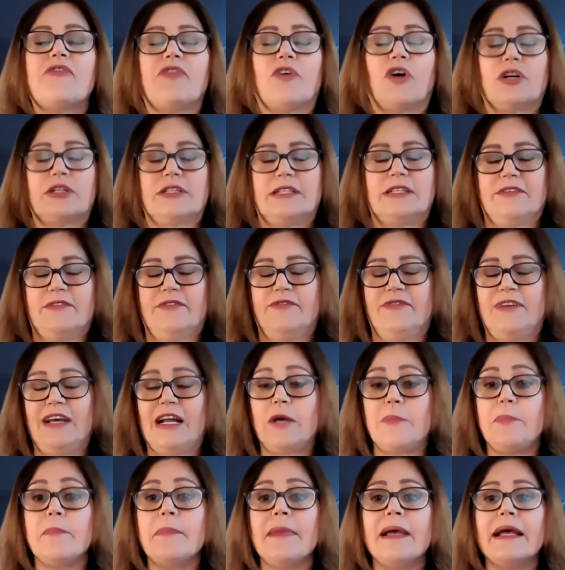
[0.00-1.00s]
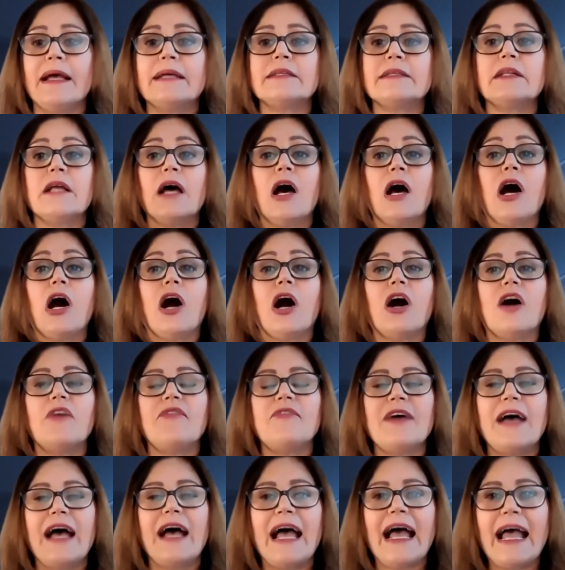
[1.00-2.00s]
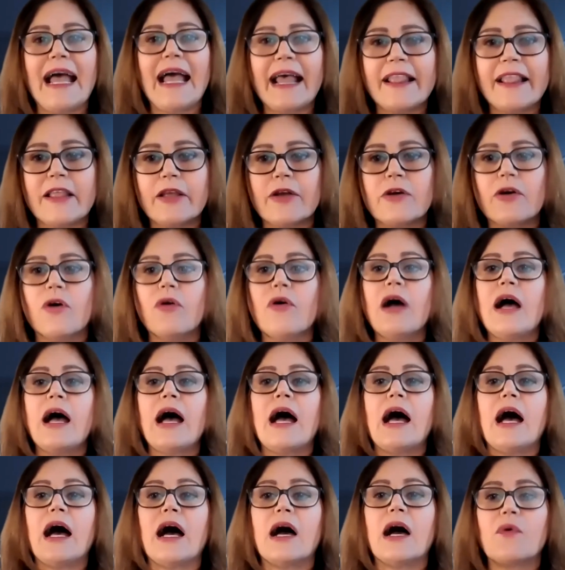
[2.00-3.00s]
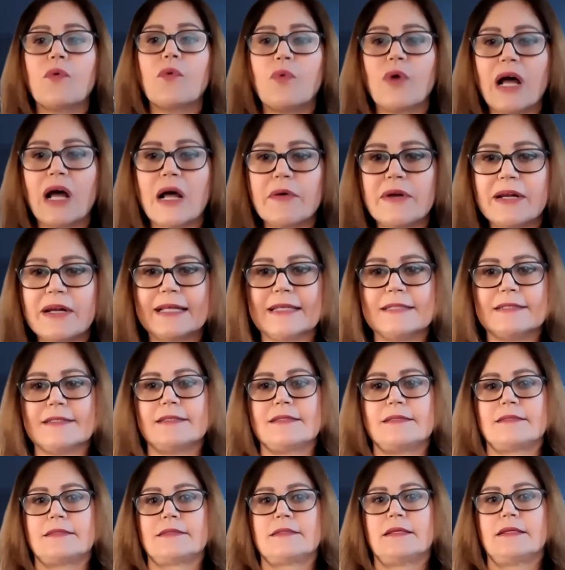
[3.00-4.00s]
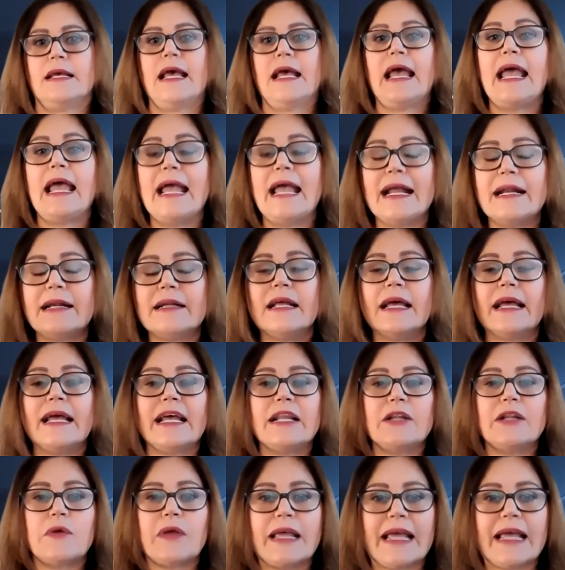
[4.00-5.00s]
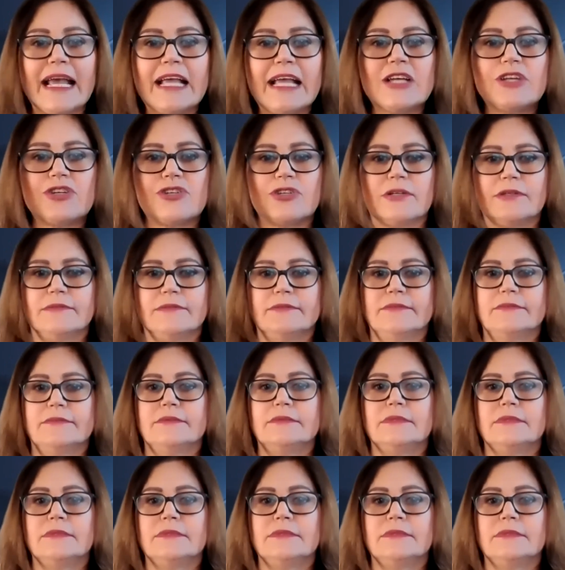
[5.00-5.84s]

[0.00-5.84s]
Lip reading: for development of ethical awareness and education,